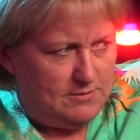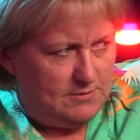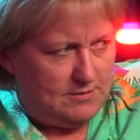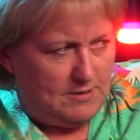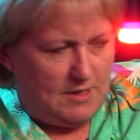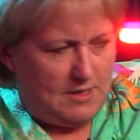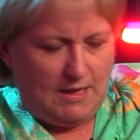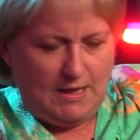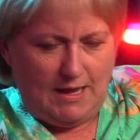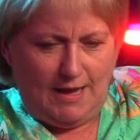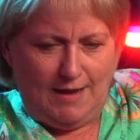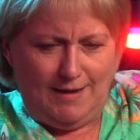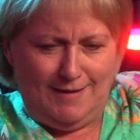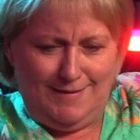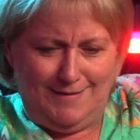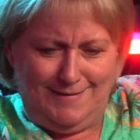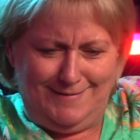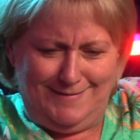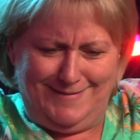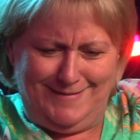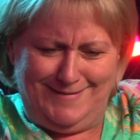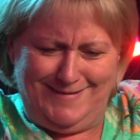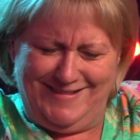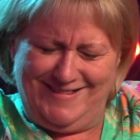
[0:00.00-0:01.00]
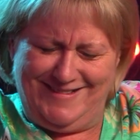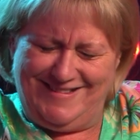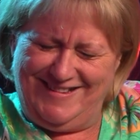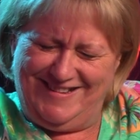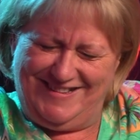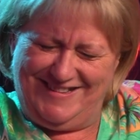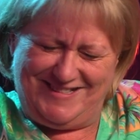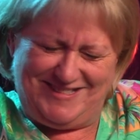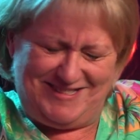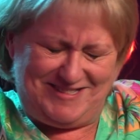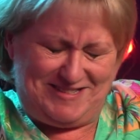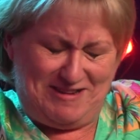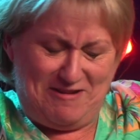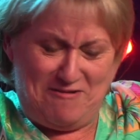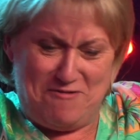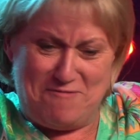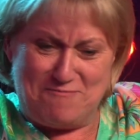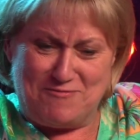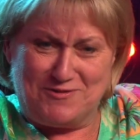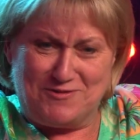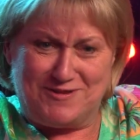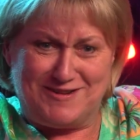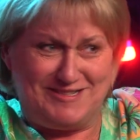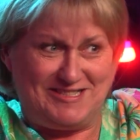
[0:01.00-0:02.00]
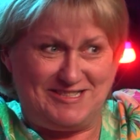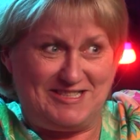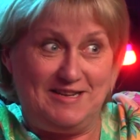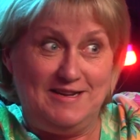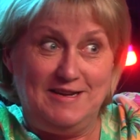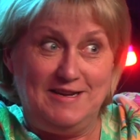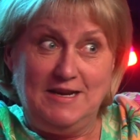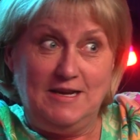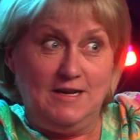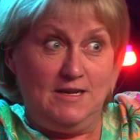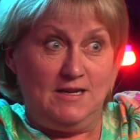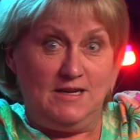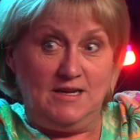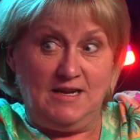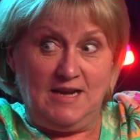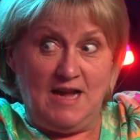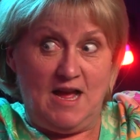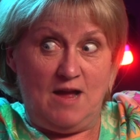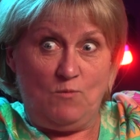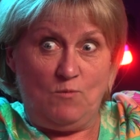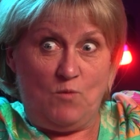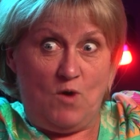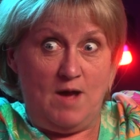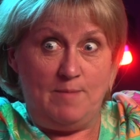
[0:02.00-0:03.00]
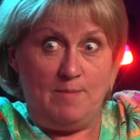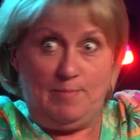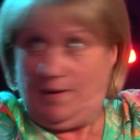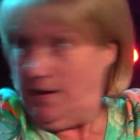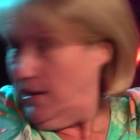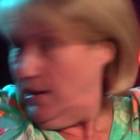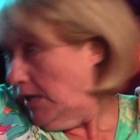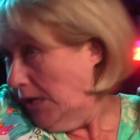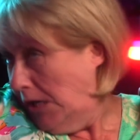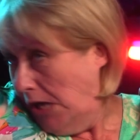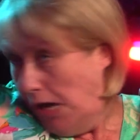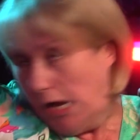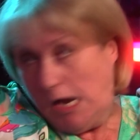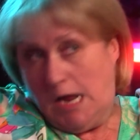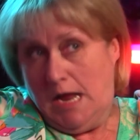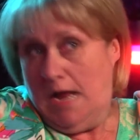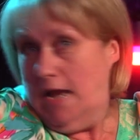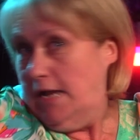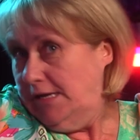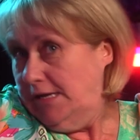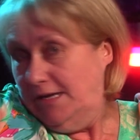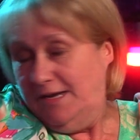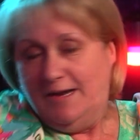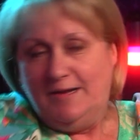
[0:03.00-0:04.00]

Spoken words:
like that. It's terrible because you can't wipe it. You can't.